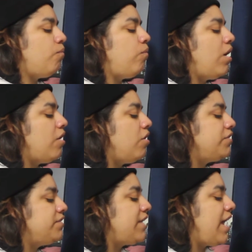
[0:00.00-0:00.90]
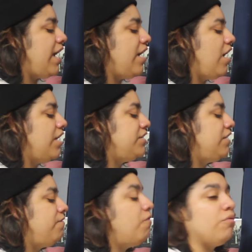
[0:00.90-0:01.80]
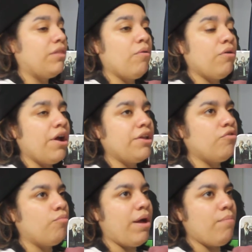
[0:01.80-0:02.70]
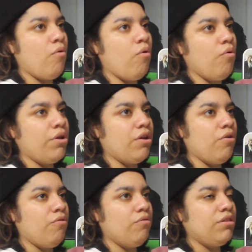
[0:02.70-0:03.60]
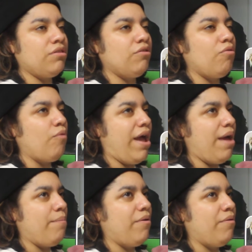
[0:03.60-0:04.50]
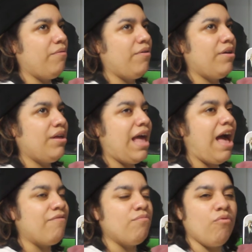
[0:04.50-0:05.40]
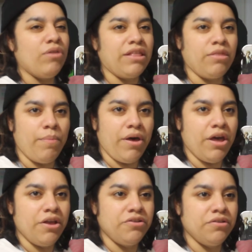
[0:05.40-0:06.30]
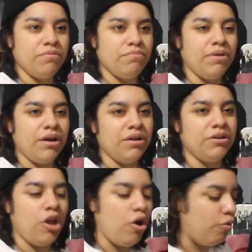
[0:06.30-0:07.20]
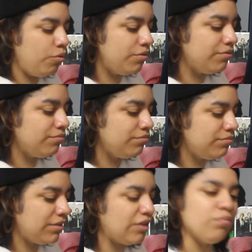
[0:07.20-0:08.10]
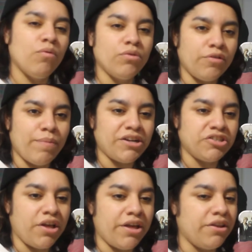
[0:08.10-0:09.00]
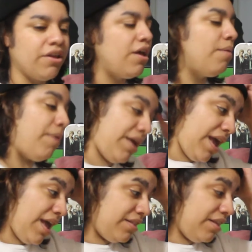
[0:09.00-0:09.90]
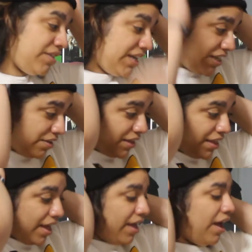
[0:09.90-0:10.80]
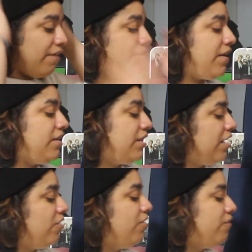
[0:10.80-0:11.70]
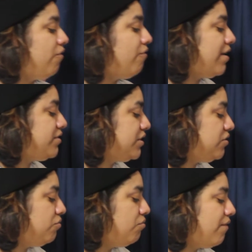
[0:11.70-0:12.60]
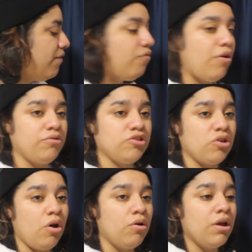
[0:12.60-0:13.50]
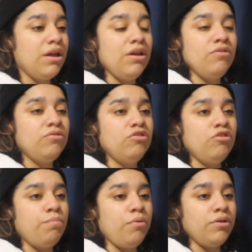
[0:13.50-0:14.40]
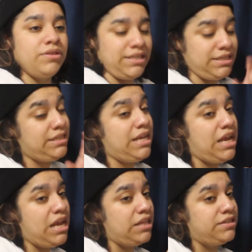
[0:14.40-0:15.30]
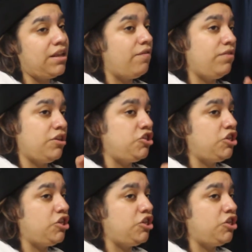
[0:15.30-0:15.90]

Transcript: But I've got to say, I did thought they were going to wear more, you know, not wear, but have more like the bird, but no, it's more the Spanish side. But yeah, the details like that, I think they could have corrected whoever wrote the song to put the C instead of the